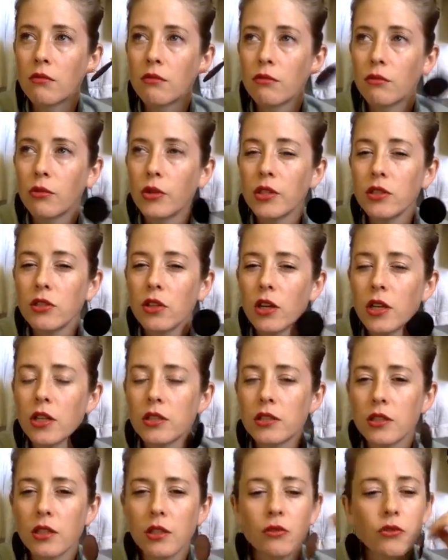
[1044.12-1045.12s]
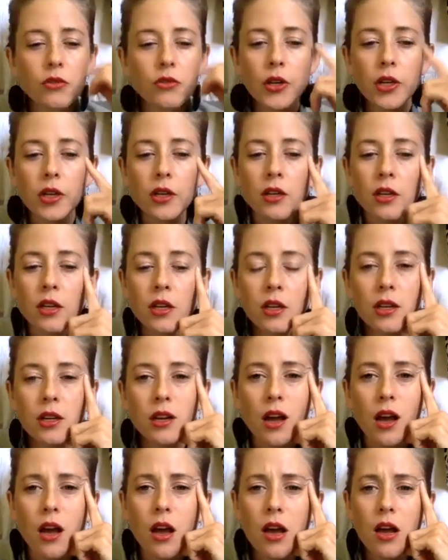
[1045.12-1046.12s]
What does the R stand for?
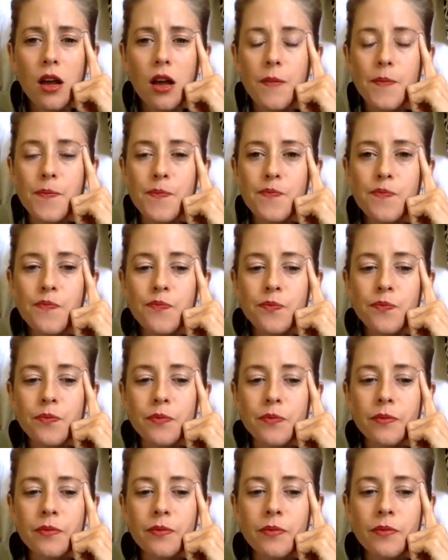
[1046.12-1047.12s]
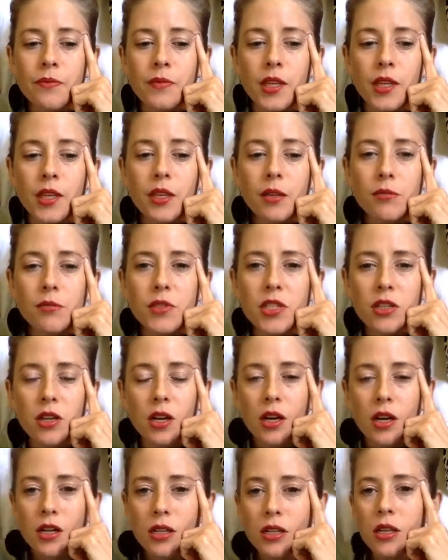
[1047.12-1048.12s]
EMDR.
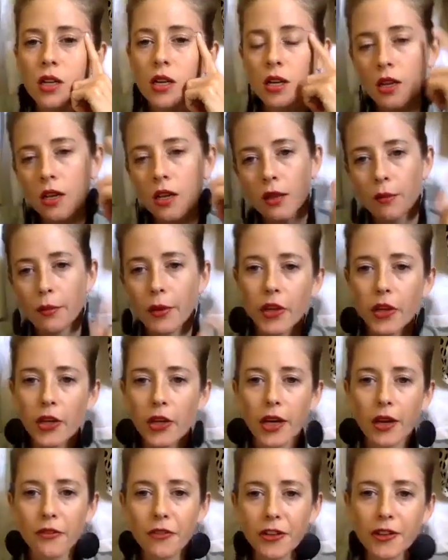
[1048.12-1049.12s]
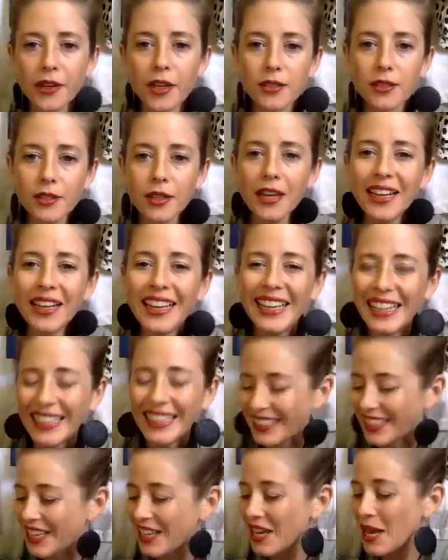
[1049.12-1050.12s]
Let me look it up for you guys.
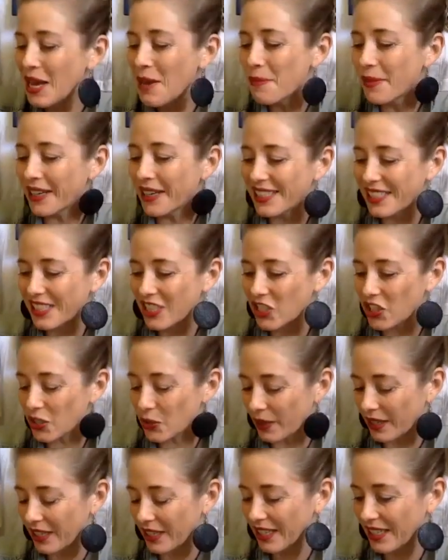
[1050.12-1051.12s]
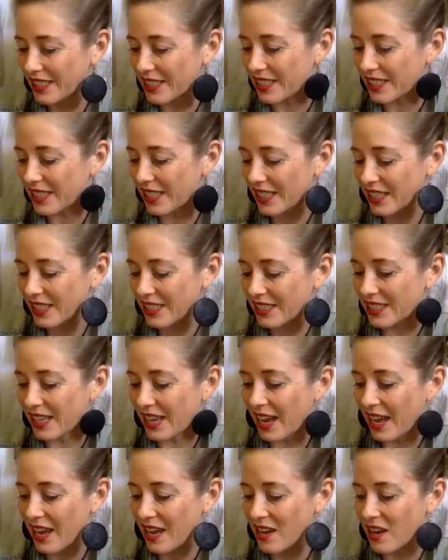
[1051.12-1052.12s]
But essentially what it is
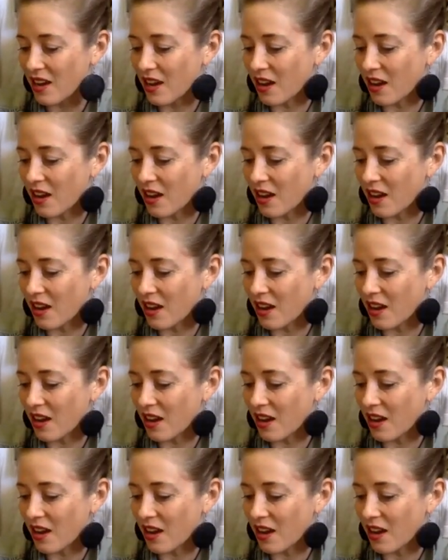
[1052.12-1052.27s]
a